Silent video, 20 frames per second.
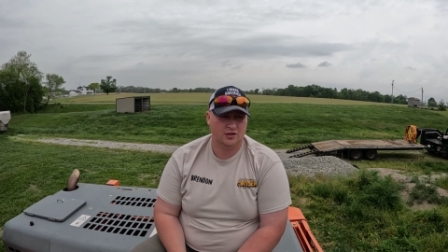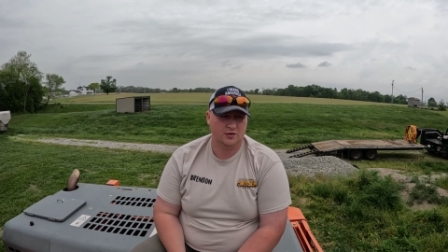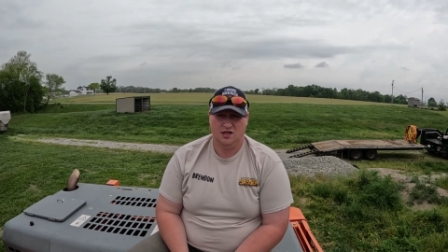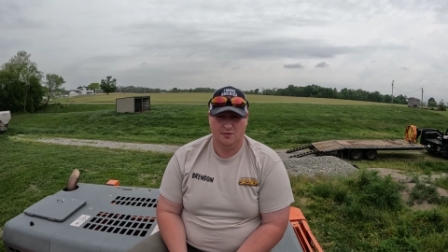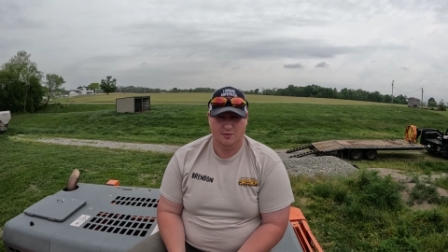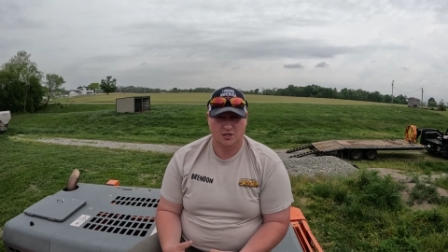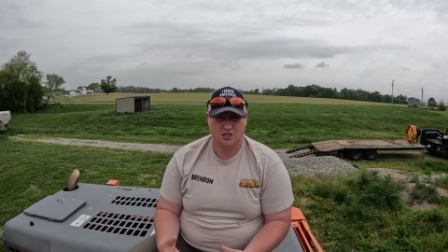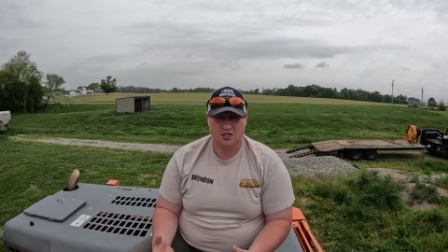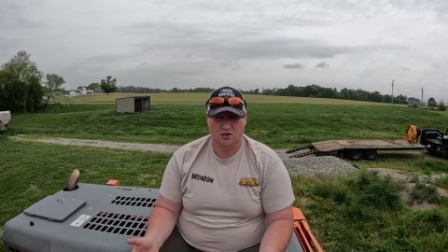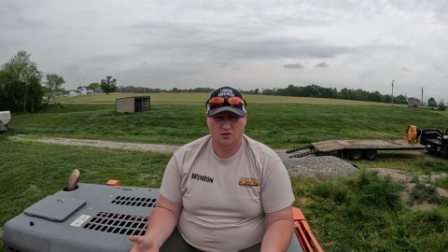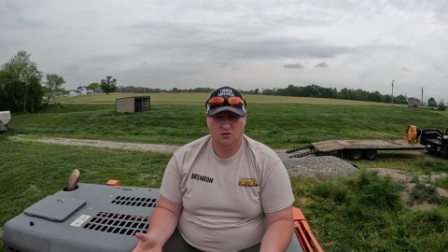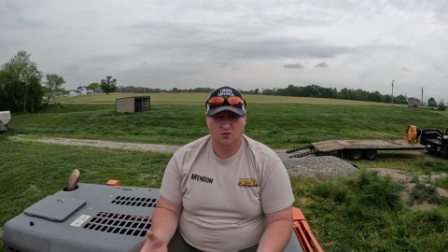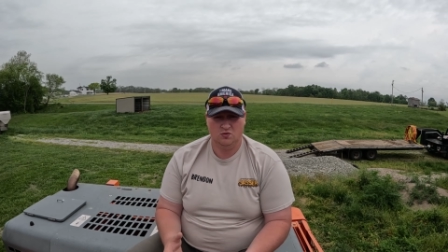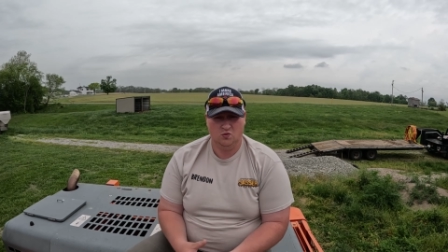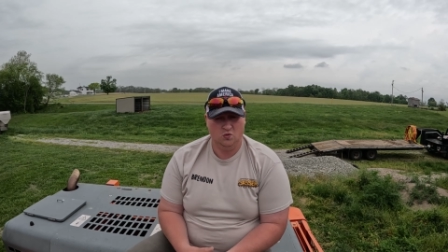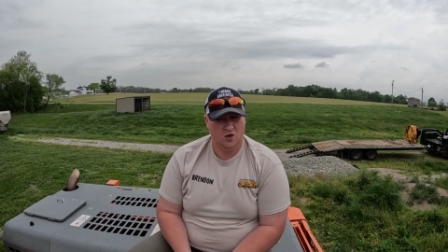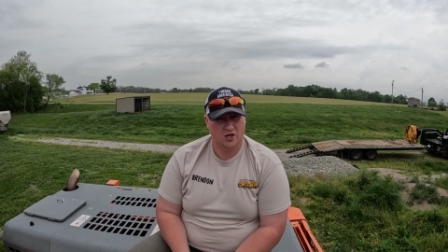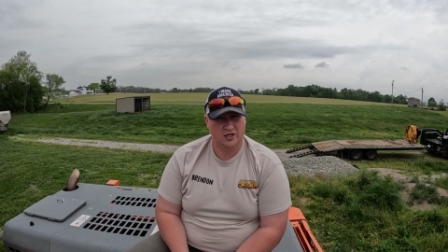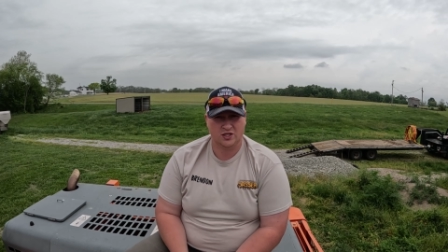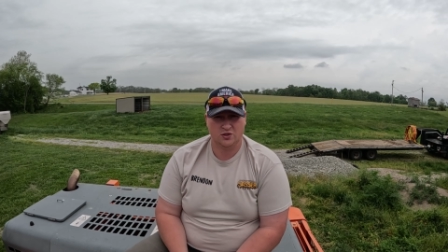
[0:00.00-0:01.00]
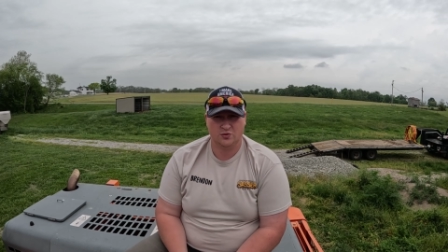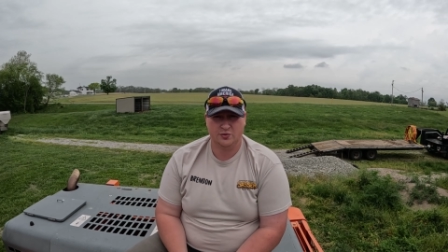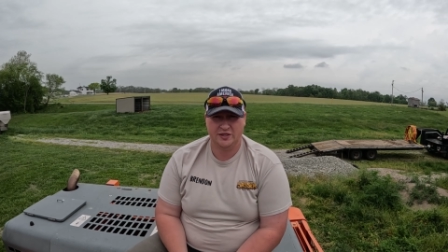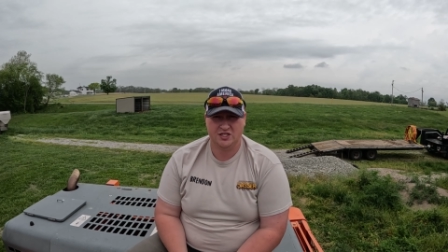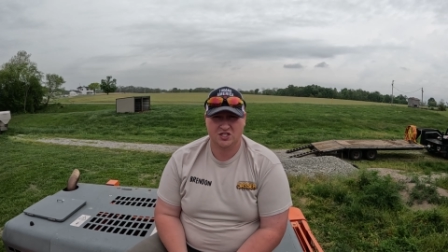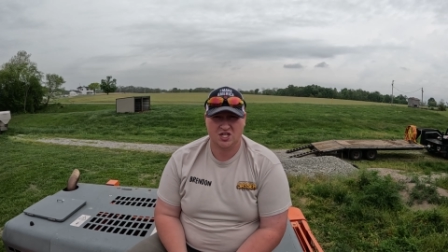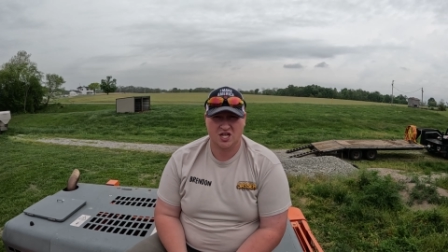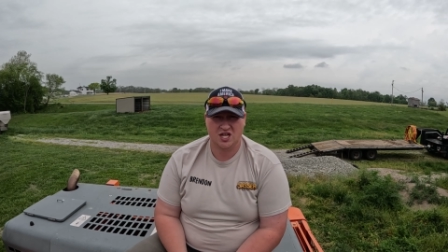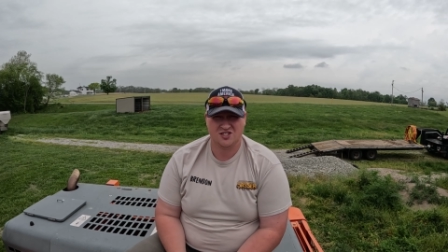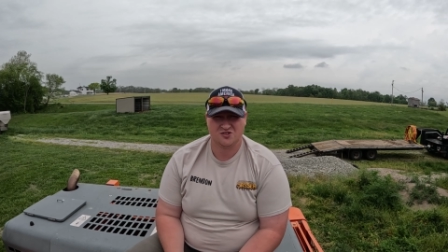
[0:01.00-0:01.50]
And let me know, what could we
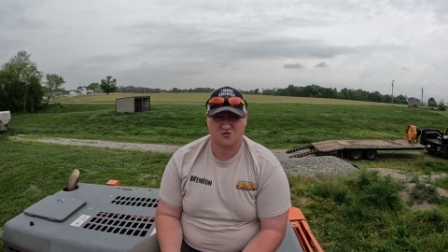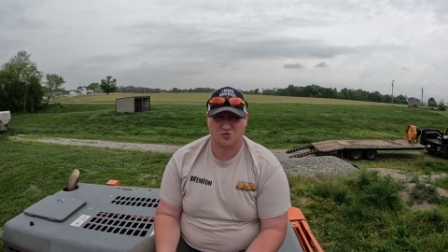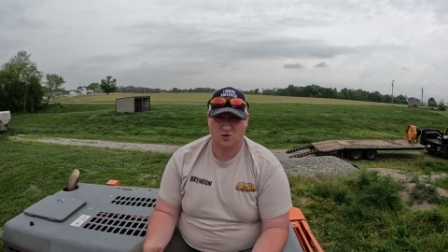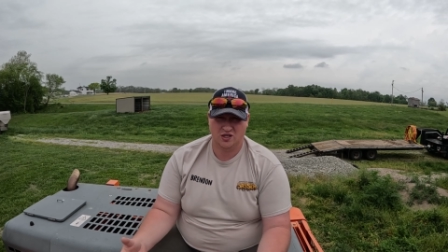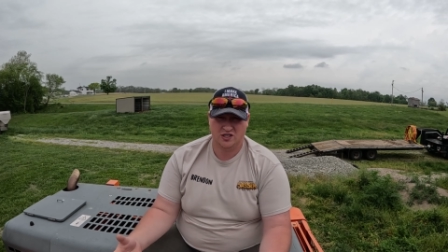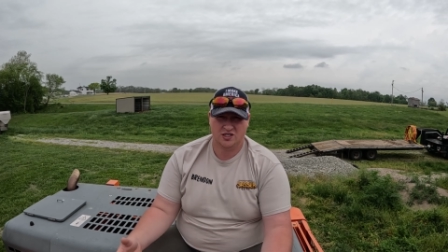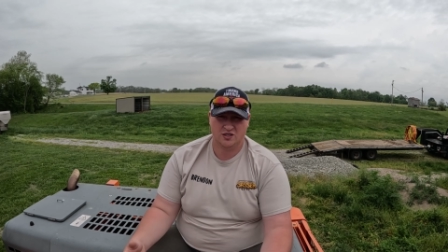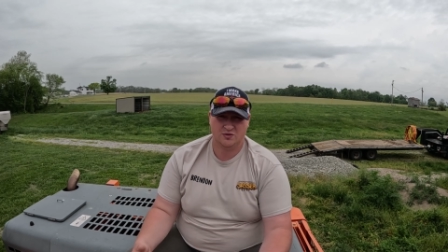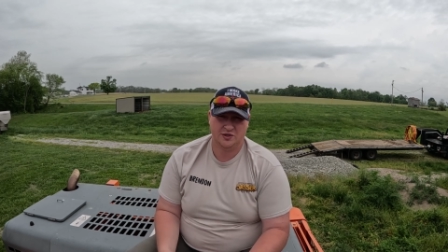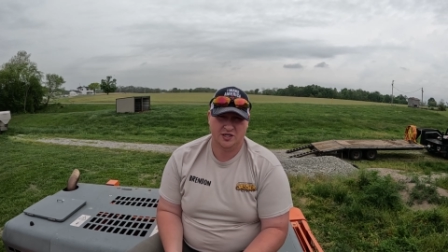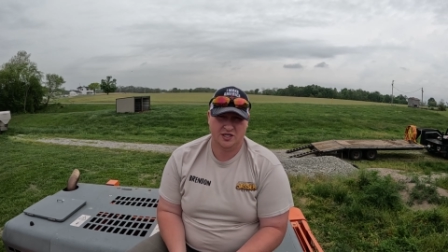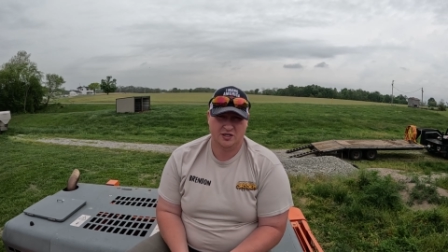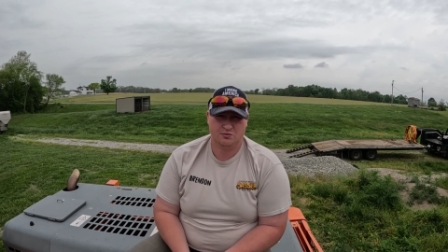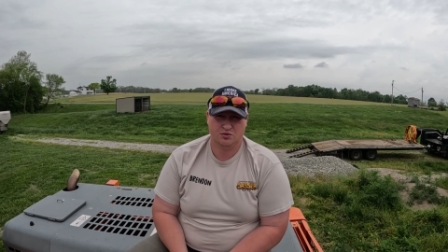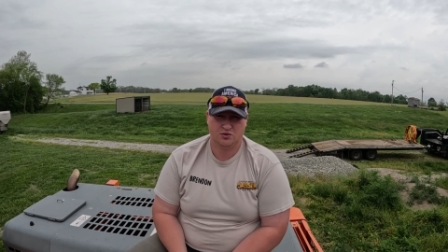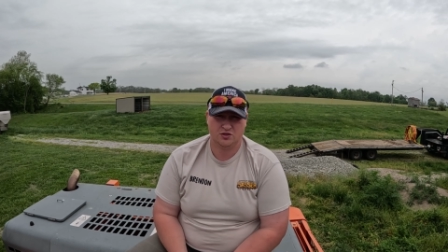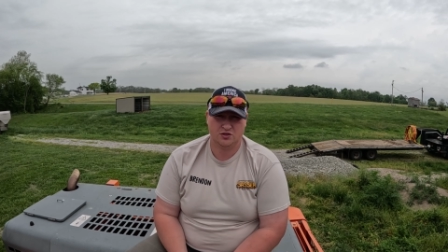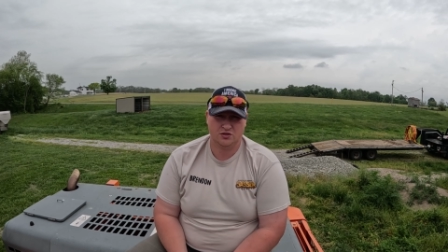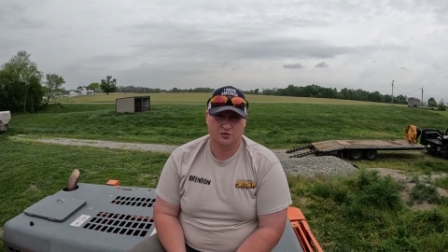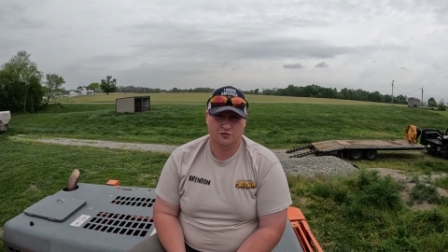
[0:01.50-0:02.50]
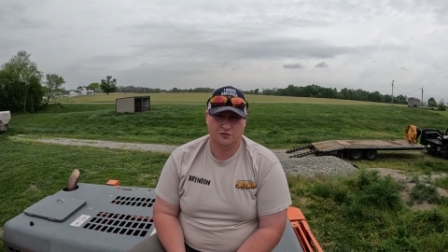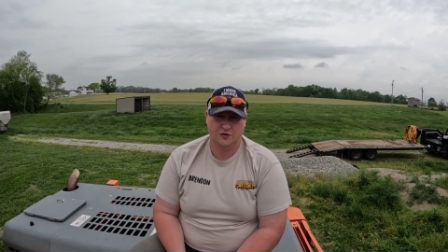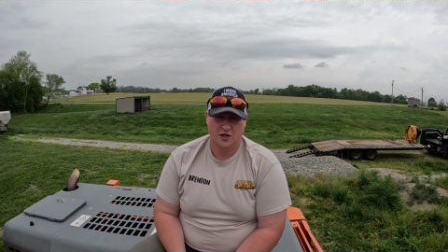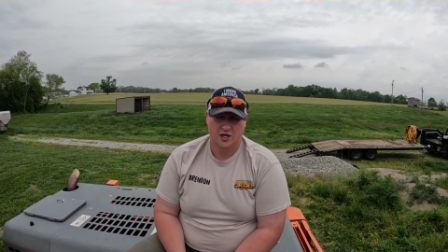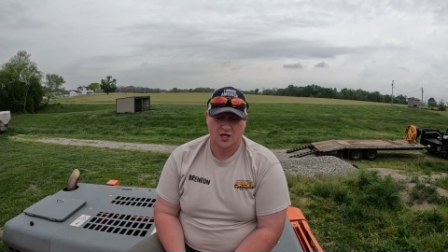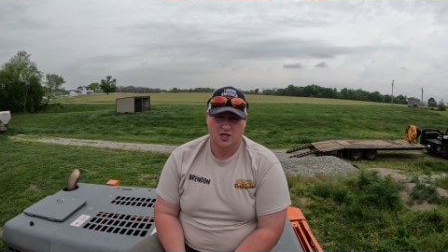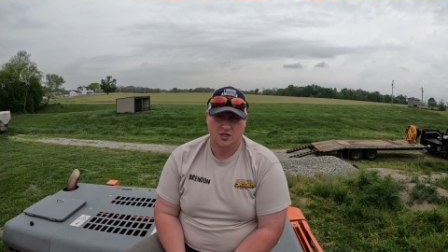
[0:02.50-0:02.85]
change? What could we improve?